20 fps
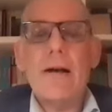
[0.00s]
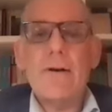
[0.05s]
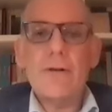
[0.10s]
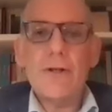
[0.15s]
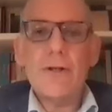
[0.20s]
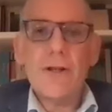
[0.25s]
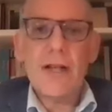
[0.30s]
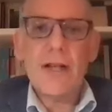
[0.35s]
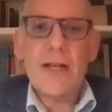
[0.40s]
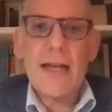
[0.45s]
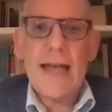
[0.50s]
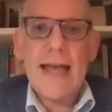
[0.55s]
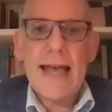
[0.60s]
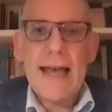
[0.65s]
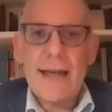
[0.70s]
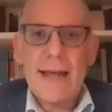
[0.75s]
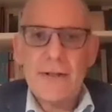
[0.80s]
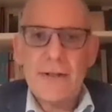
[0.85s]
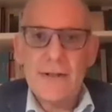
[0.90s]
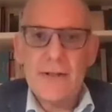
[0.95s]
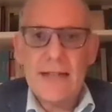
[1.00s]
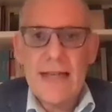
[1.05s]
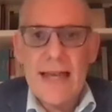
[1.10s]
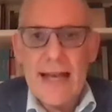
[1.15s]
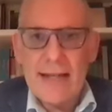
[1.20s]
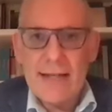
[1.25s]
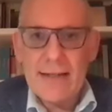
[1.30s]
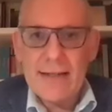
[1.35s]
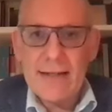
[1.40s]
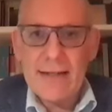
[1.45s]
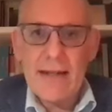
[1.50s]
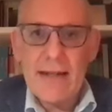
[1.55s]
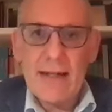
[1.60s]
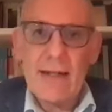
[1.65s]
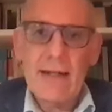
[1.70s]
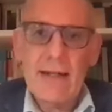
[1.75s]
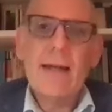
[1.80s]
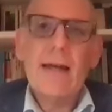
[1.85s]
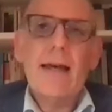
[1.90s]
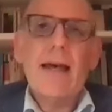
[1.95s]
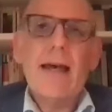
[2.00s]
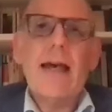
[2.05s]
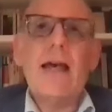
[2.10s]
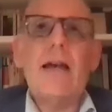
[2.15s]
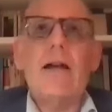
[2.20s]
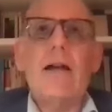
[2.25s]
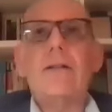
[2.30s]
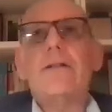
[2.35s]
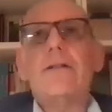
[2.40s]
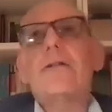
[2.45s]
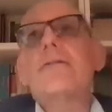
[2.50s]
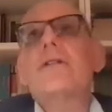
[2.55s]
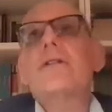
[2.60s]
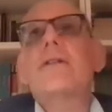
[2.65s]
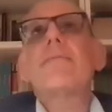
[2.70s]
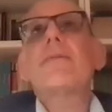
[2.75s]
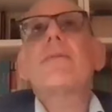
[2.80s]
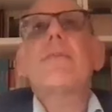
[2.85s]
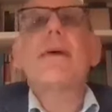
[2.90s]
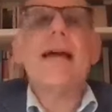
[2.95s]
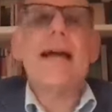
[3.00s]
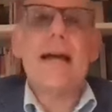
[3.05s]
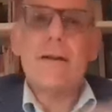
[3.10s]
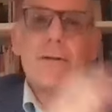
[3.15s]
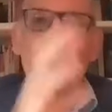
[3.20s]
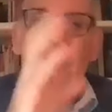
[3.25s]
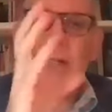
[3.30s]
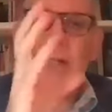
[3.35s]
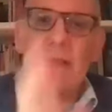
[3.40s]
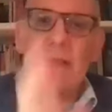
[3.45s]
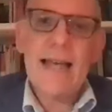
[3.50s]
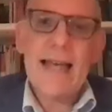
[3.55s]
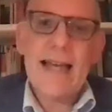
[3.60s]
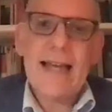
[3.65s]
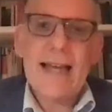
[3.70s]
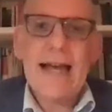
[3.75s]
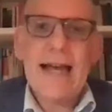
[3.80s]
she handled texting, and also simply by how she laid